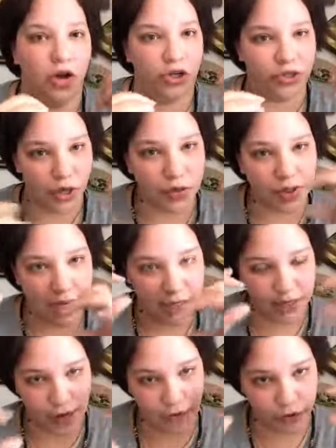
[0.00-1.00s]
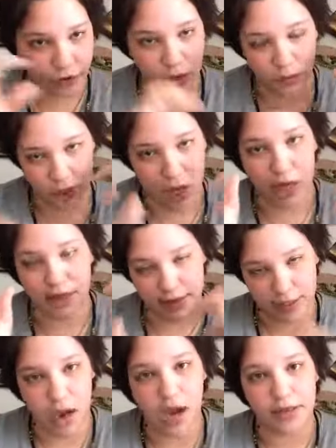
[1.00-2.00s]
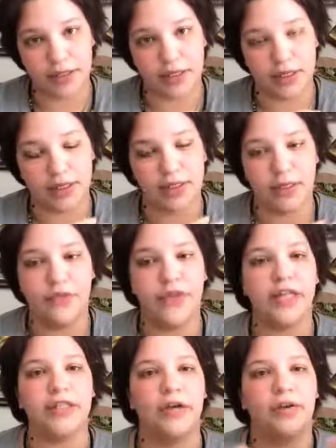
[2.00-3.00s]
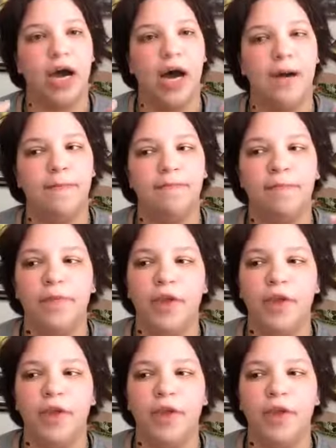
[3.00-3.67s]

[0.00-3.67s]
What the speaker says: associates everything with gods and goddesses. And that's how come